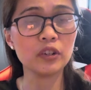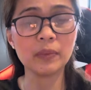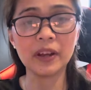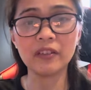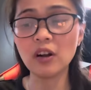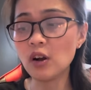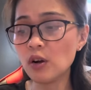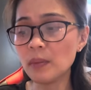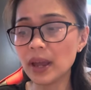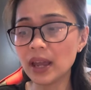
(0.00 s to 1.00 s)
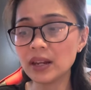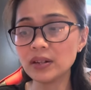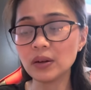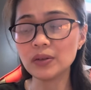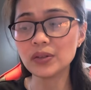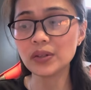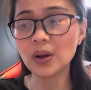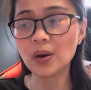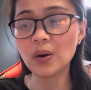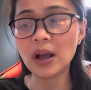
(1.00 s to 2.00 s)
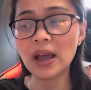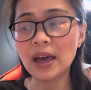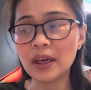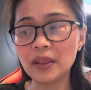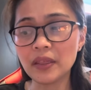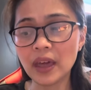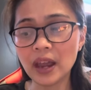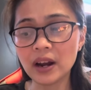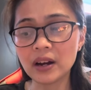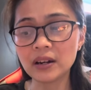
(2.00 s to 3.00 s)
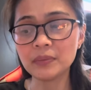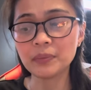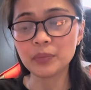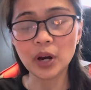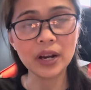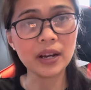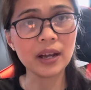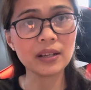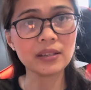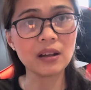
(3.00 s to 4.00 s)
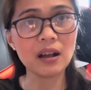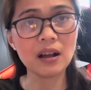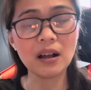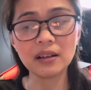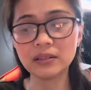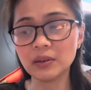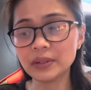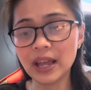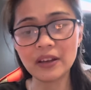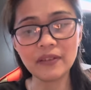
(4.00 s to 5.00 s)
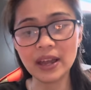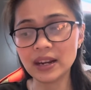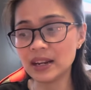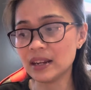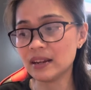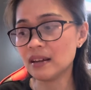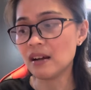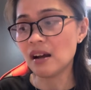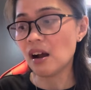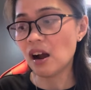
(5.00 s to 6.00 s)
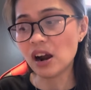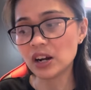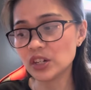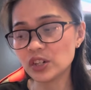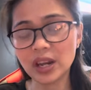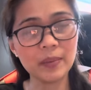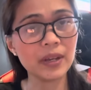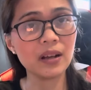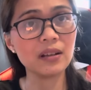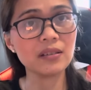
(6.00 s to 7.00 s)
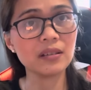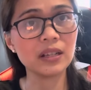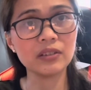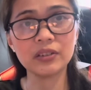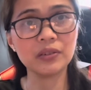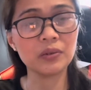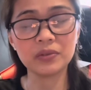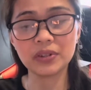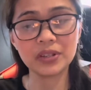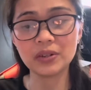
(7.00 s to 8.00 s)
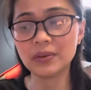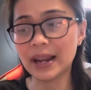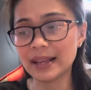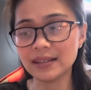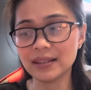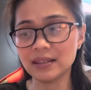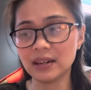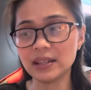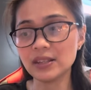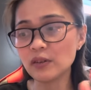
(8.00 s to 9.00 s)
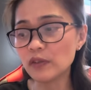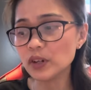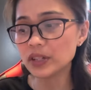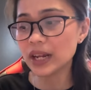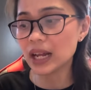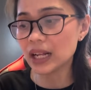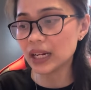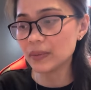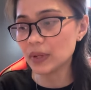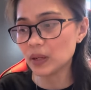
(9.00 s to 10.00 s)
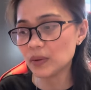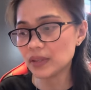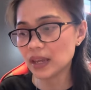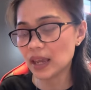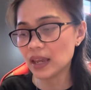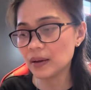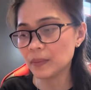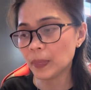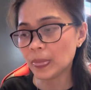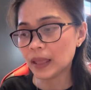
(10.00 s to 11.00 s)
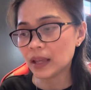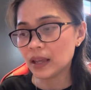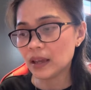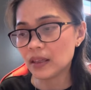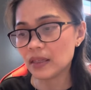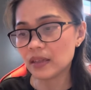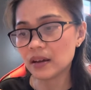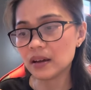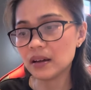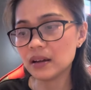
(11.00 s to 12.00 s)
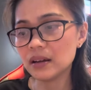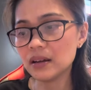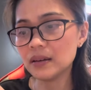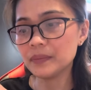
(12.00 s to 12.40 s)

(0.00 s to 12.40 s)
my home. And also their products don't have any harsh chemicals on it, or no, there's no nasties on it. So for today, I'm gonna be using the